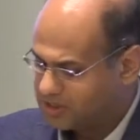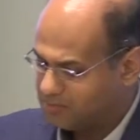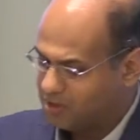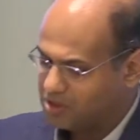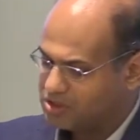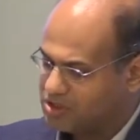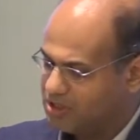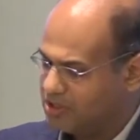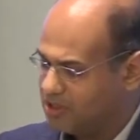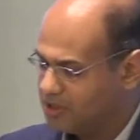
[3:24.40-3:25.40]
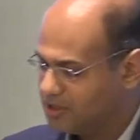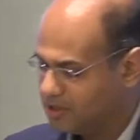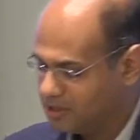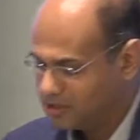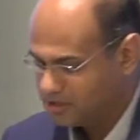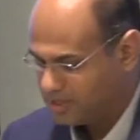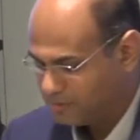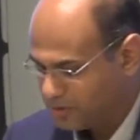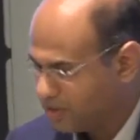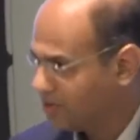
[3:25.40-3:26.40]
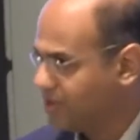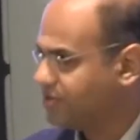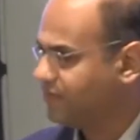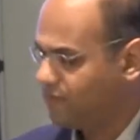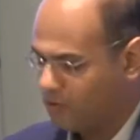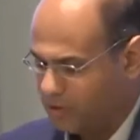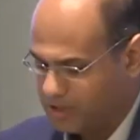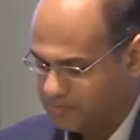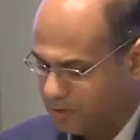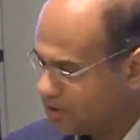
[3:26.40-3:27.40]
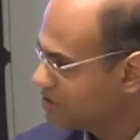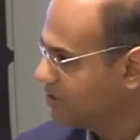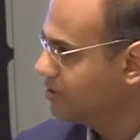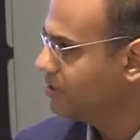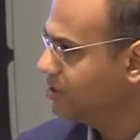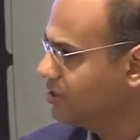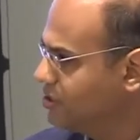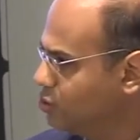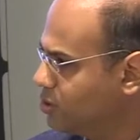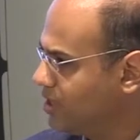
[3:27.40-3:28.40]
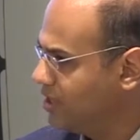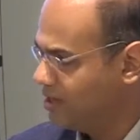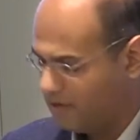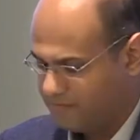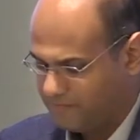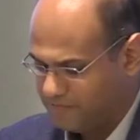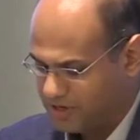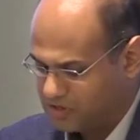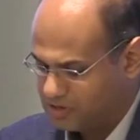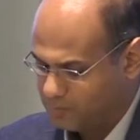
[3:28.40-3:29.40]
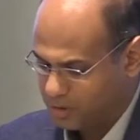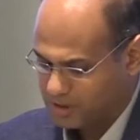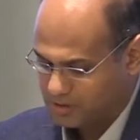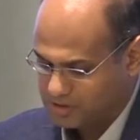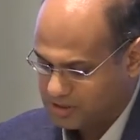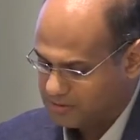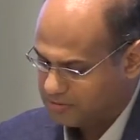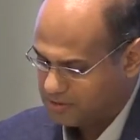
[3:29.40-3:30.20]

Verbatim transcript: Mark is the Deputy Director for Audit Policy at the UK Financial Reporting Council,